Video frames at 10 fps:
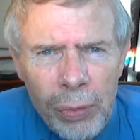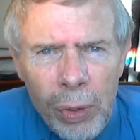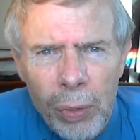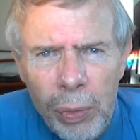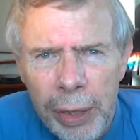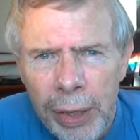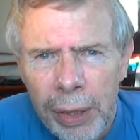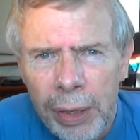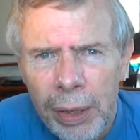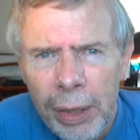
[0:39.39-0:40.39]
what
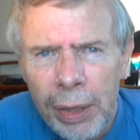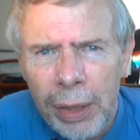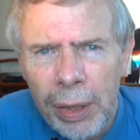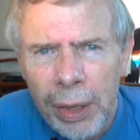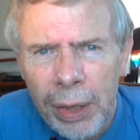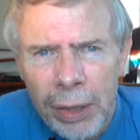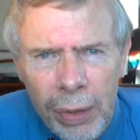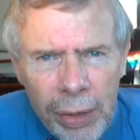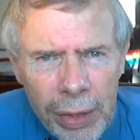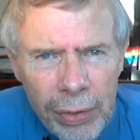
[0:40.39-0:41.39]
we are
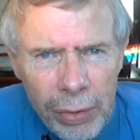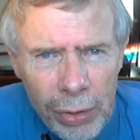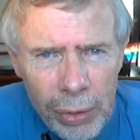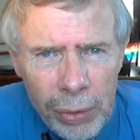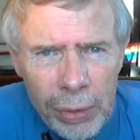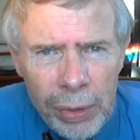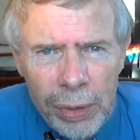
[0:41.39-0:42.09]
going through.